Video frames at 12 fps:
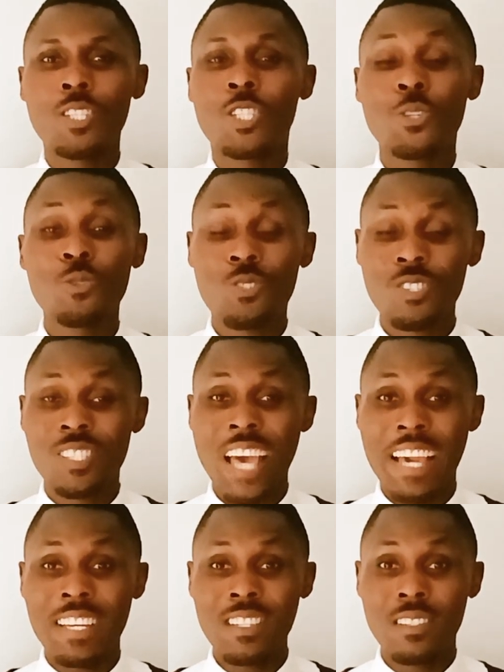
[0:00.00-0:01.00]
You can choose to
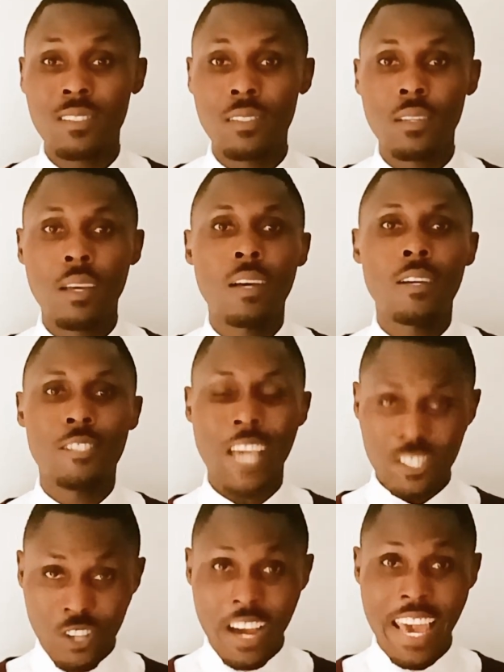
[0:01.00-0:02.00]
say,
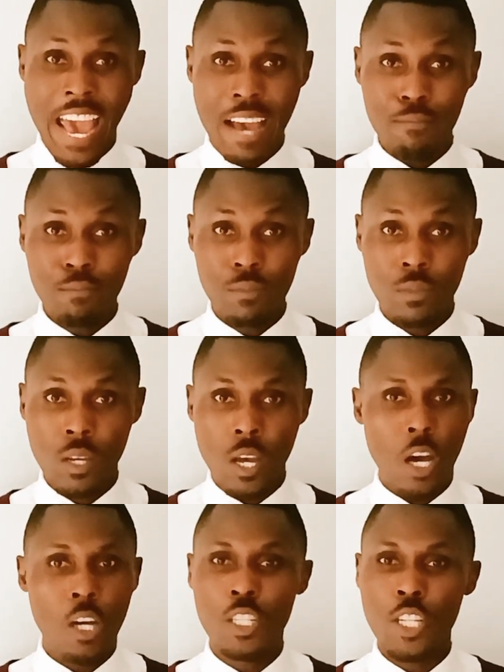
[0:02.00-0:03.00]
yes I am,
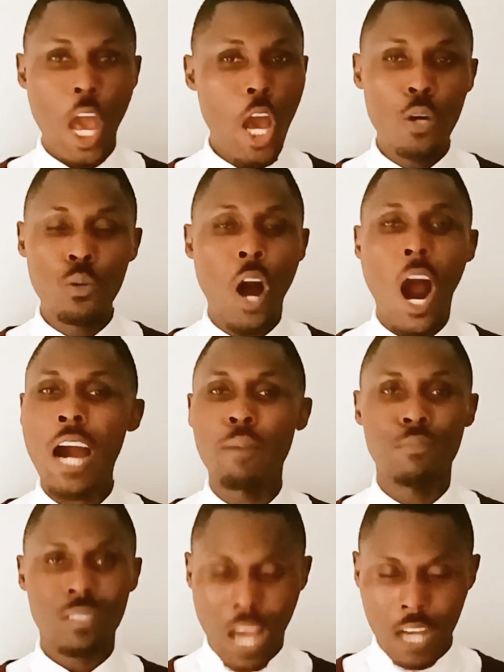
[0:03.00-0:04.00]
and no
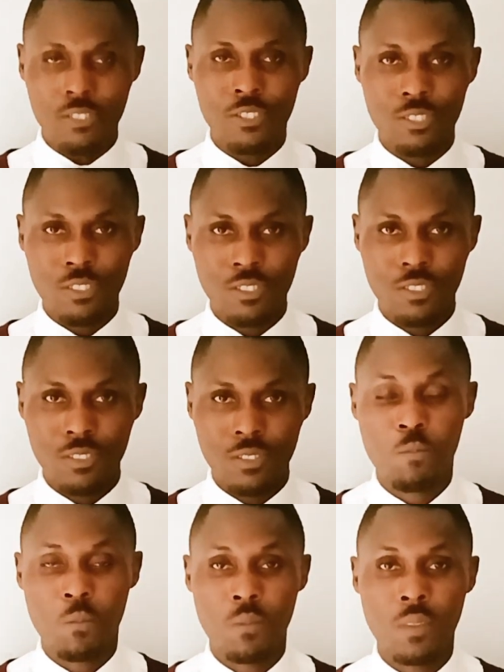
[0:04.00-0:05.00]
I'm not.
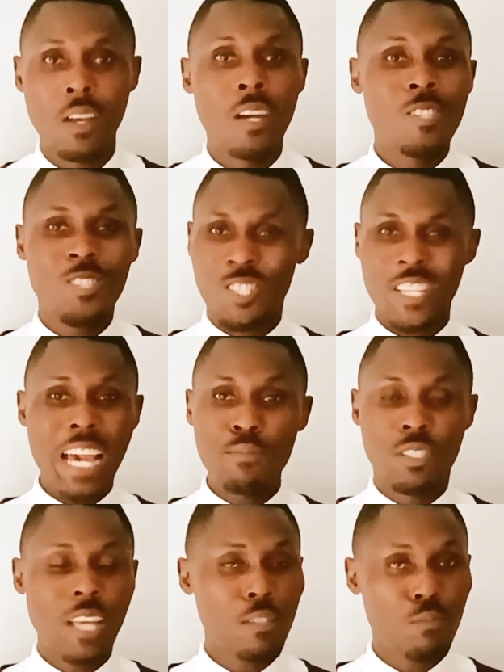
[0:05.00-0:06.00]

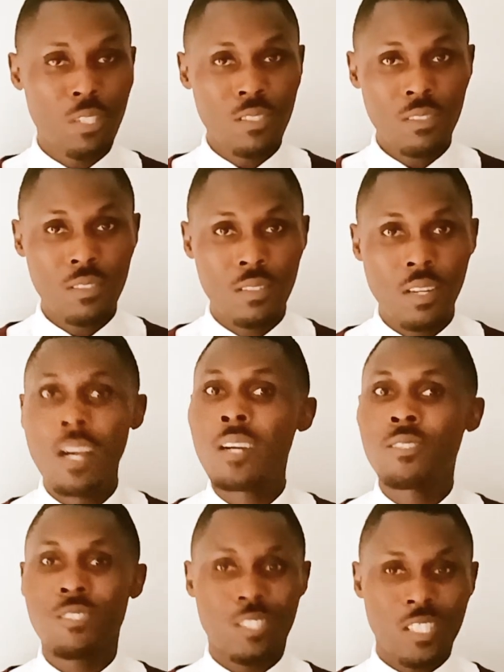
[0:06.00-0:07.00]
Same statement,
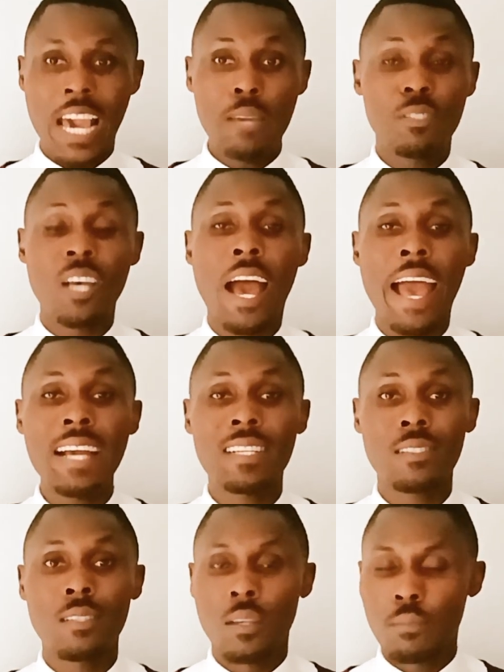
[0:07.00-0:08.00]
same
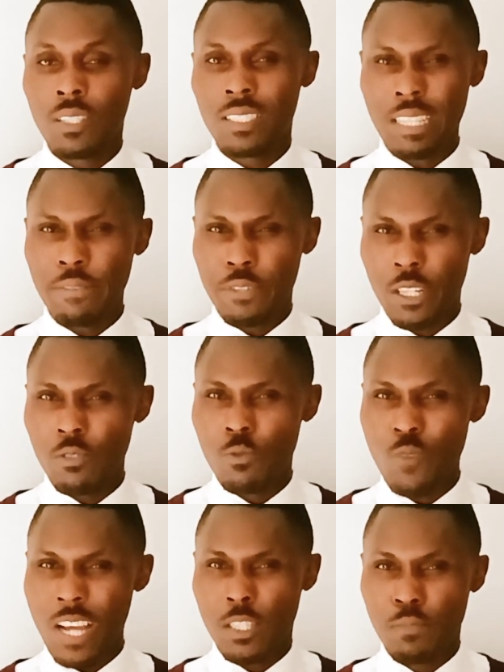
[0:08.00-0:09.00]
tag, but
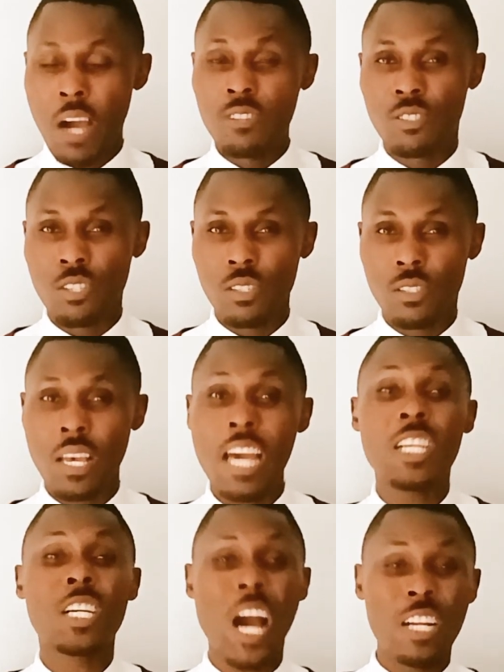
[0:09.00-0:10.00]
different responses
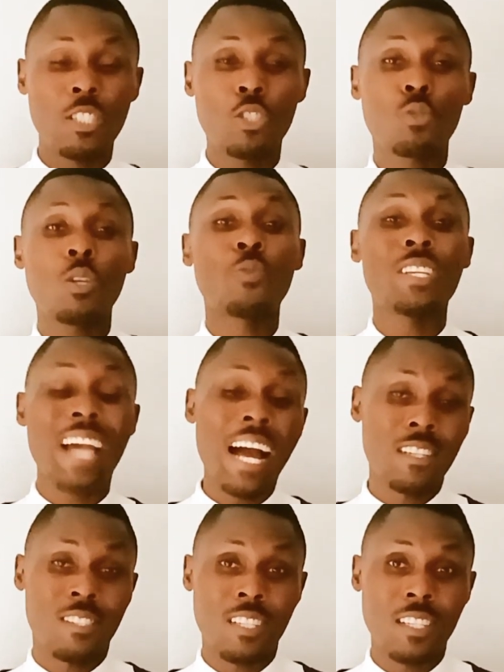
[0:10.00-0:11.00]
according to the
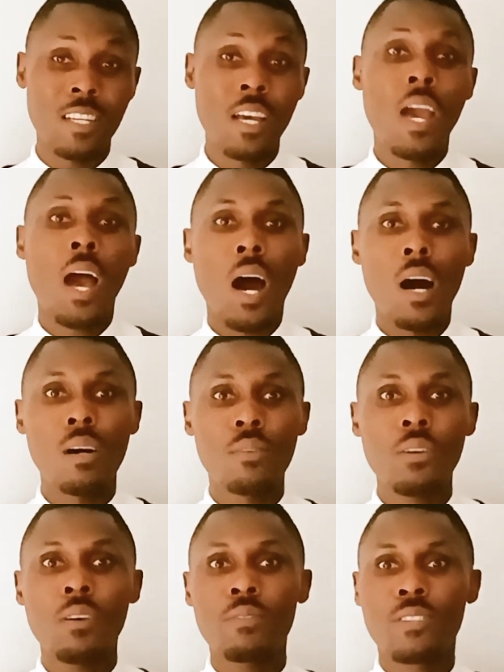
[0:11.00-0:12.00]
reality
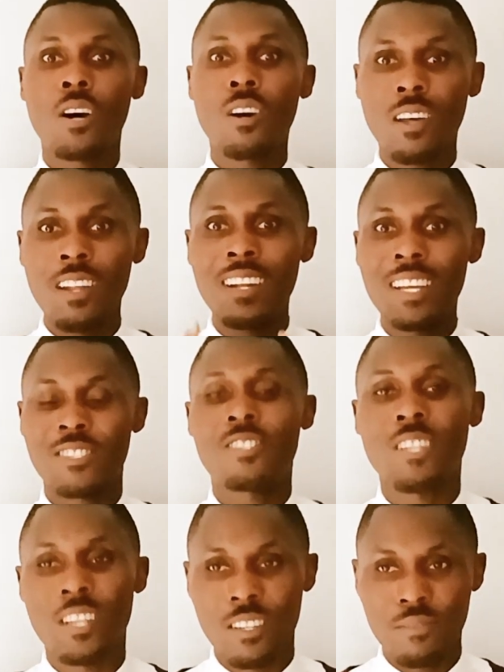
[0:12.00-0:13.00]
of the
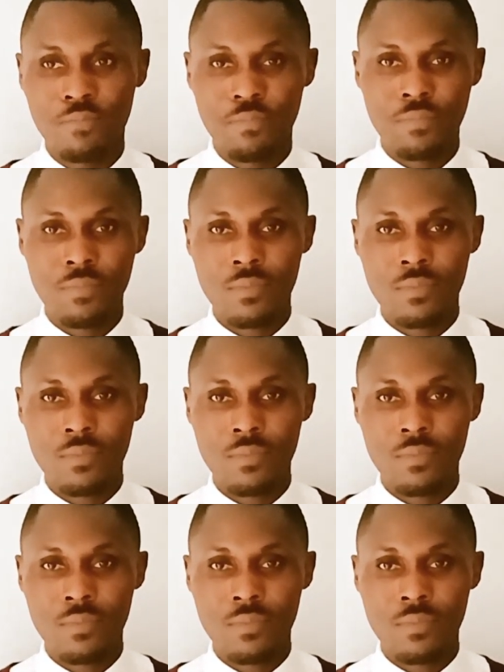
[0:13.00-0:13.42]
listener.